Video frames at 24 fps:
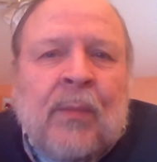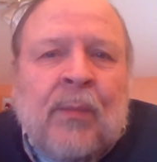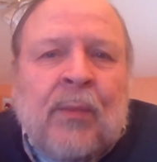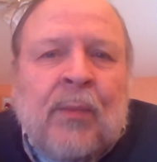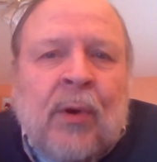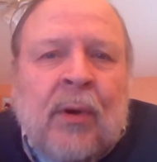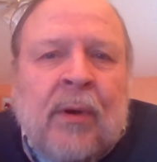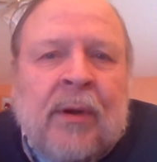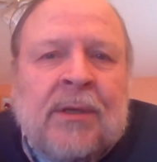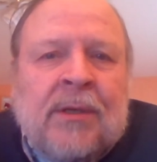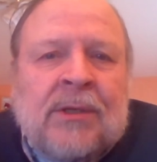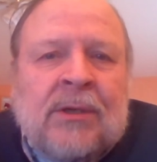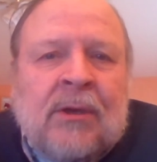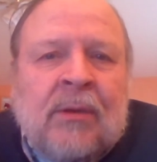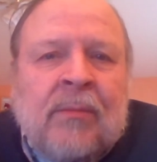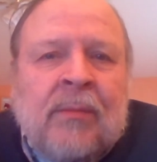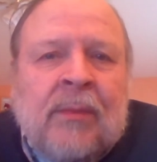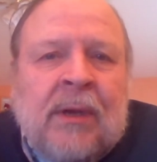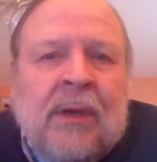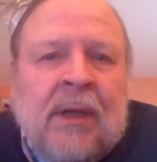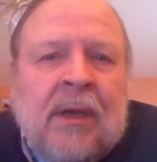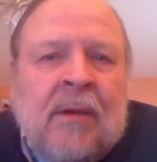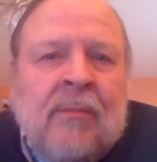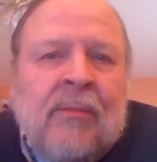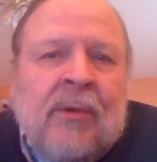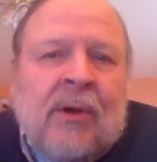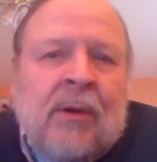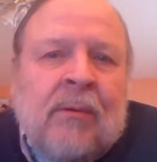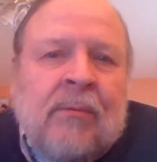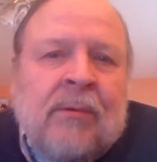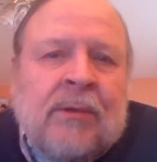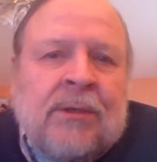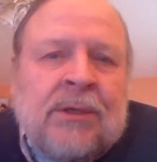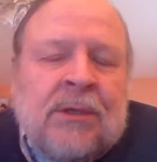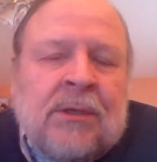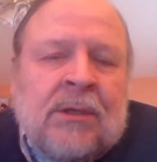proteasome inhibitor
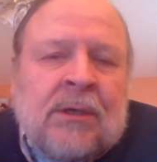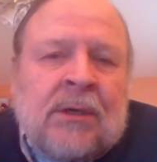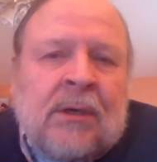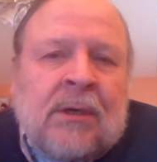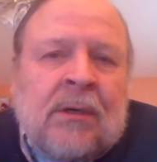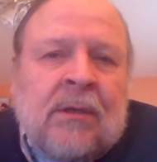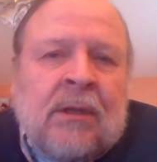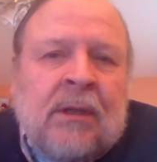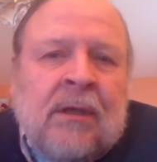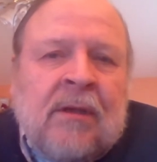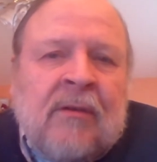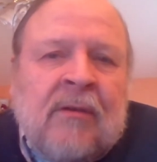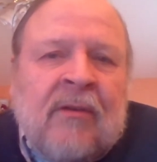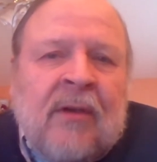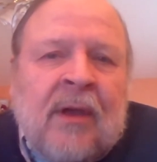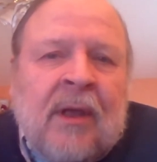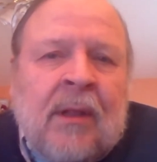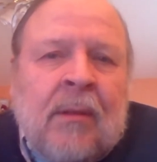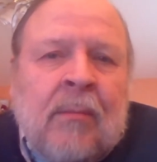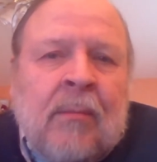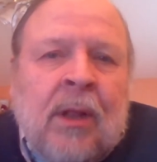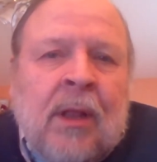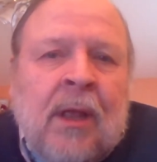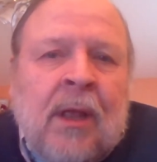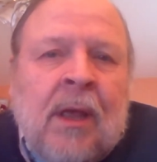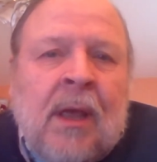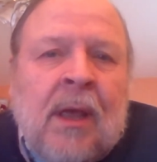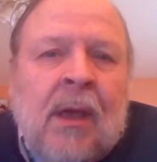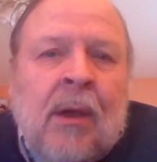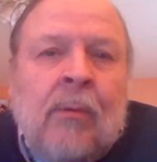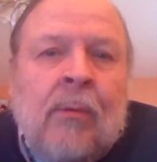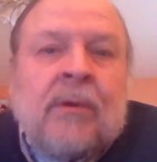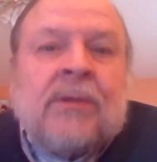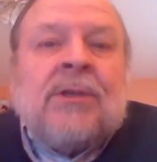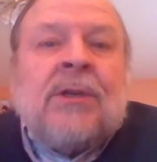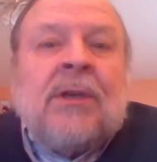which is currently available,
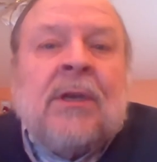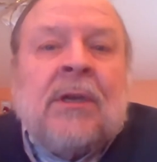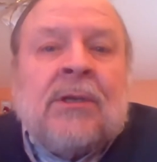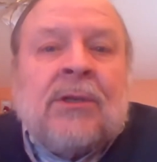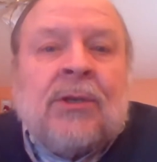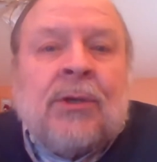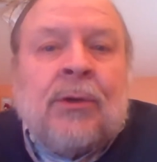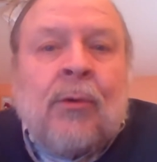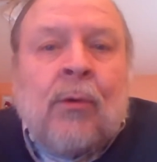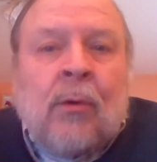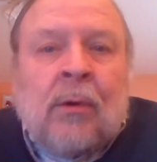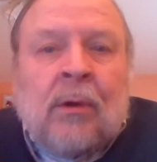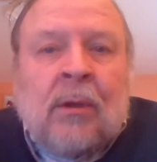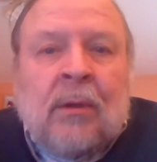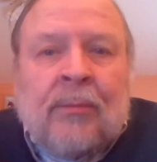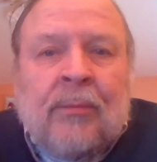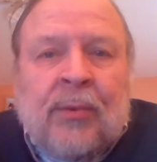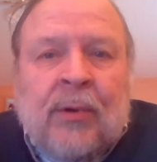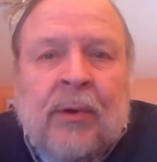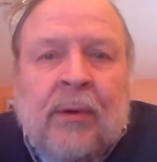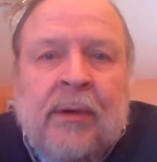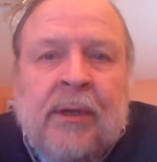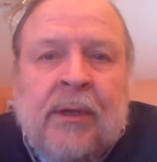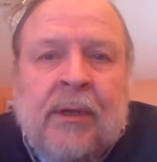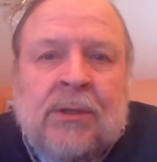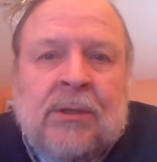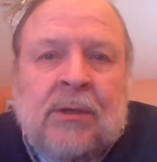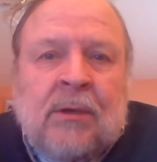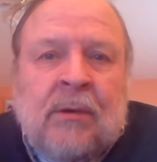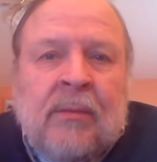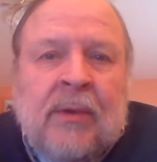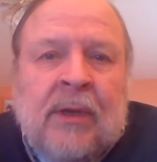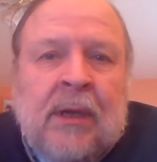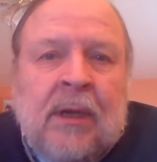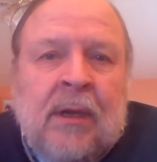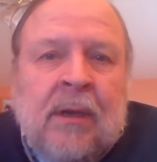which is an oral
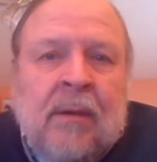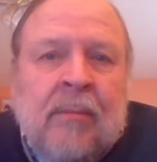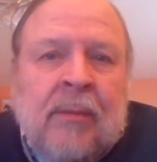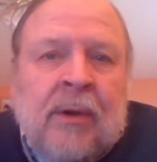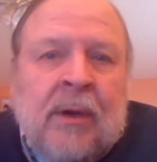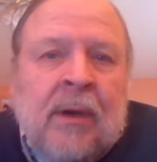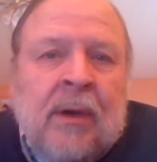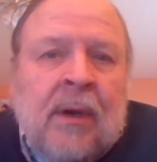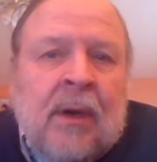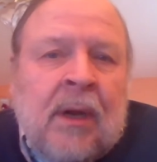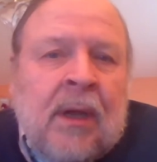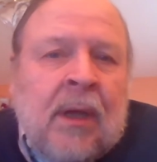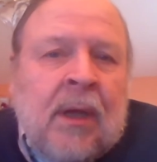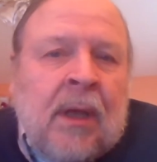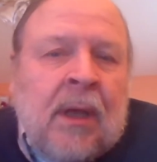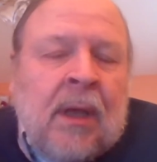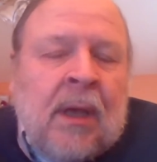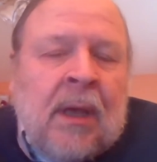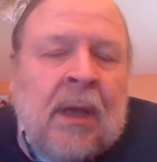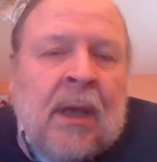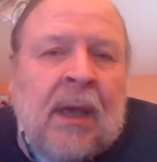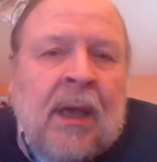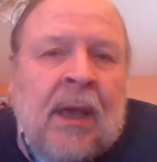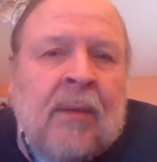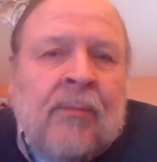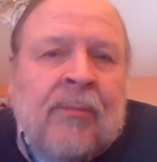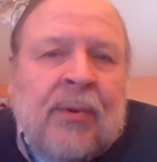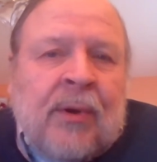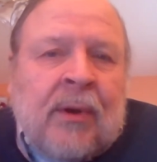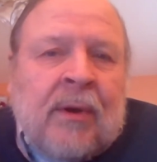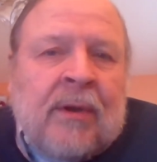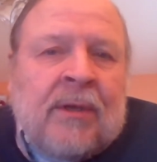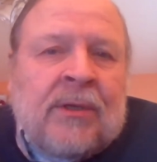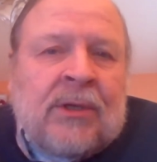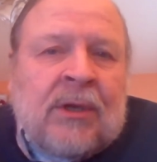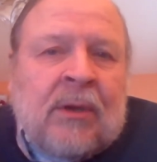proteasome inhibitor. And
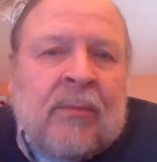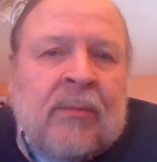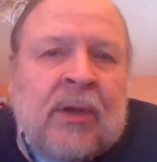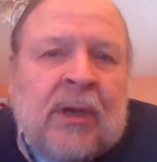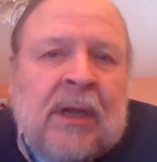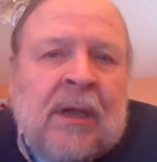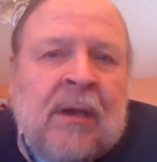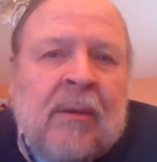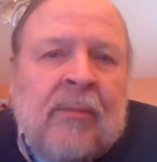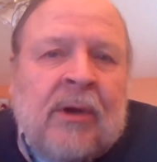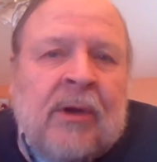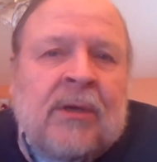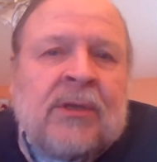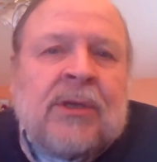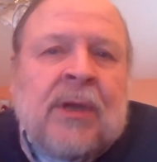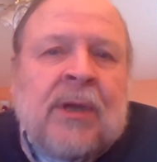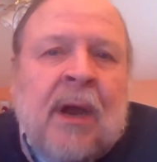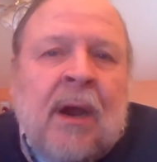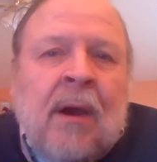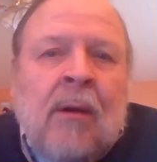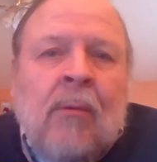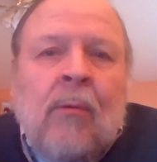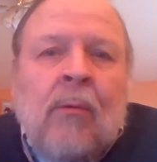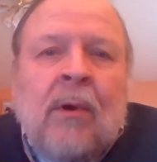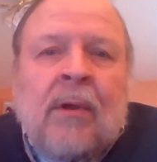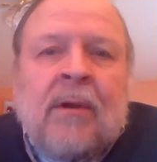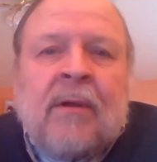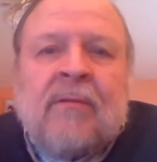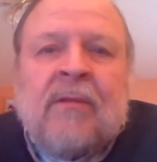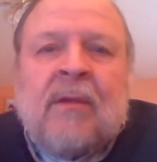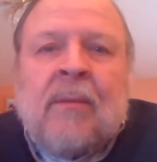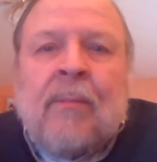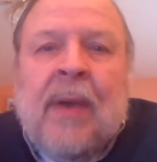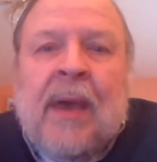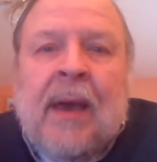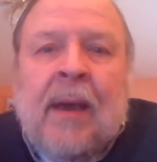proteasome inhibitors are one of
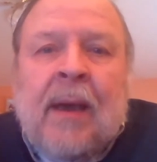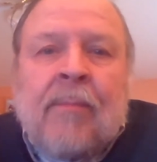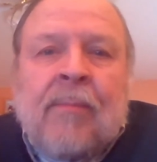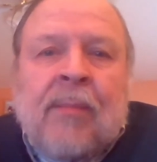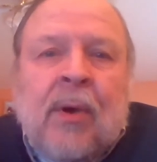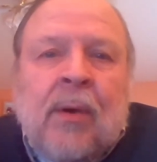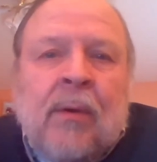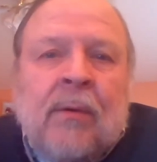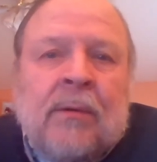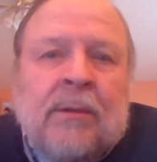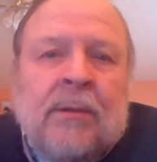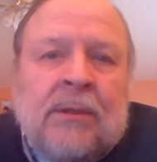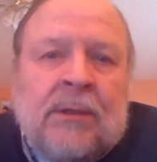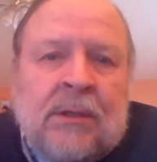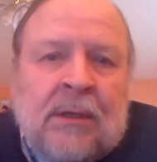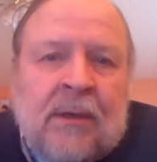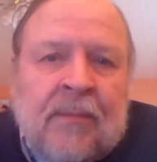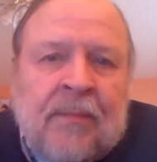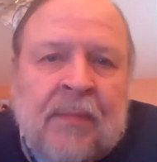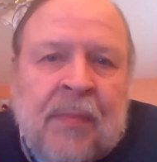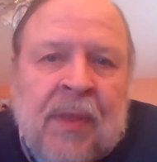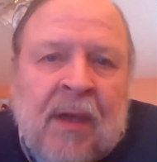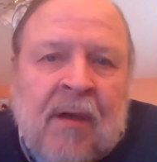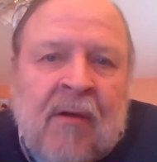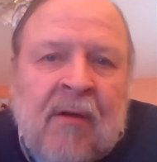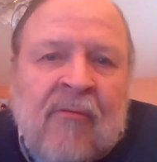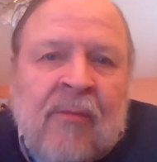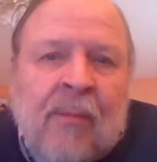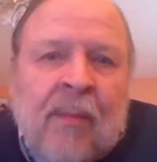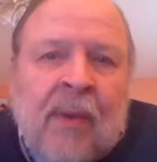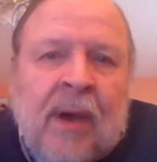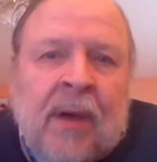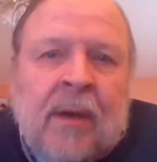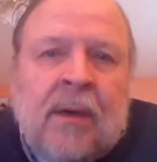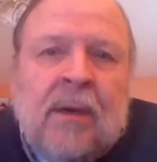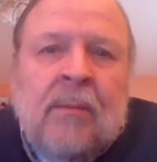the backbones of
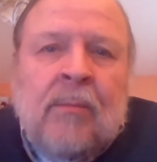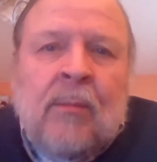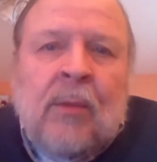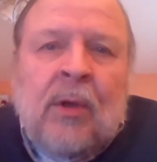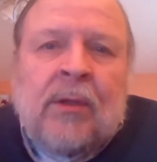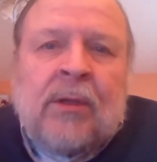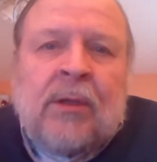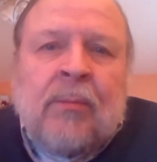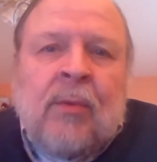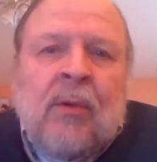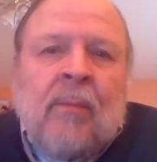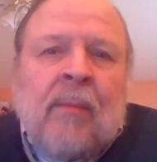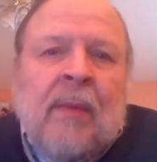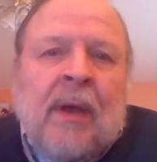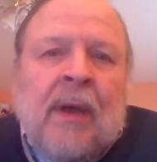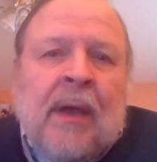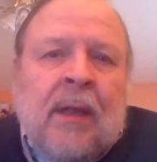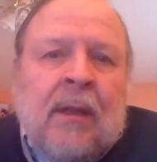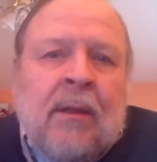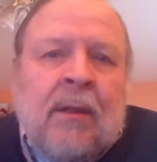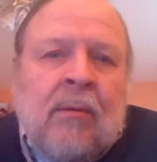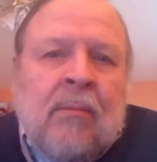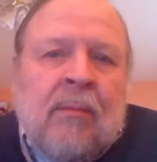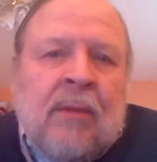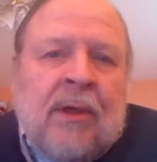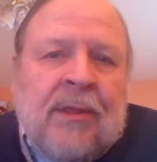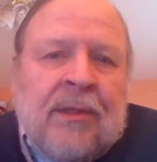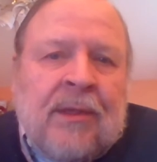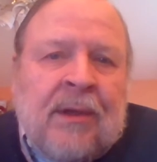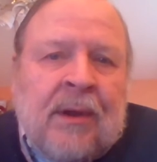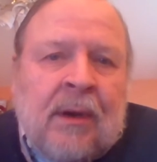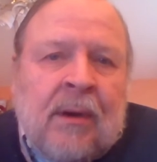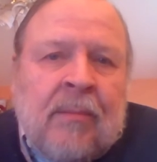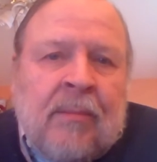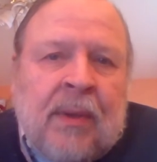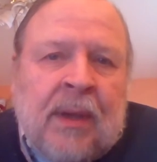modern multiple myeloma
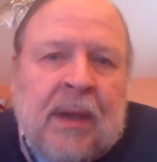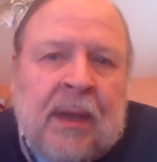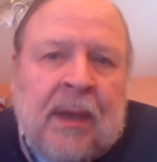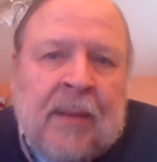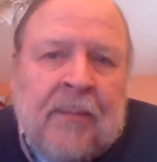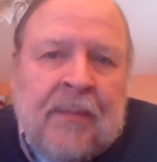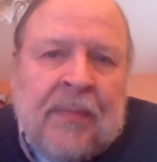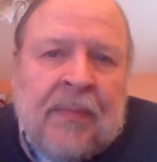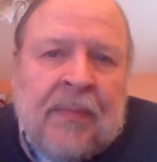therapy.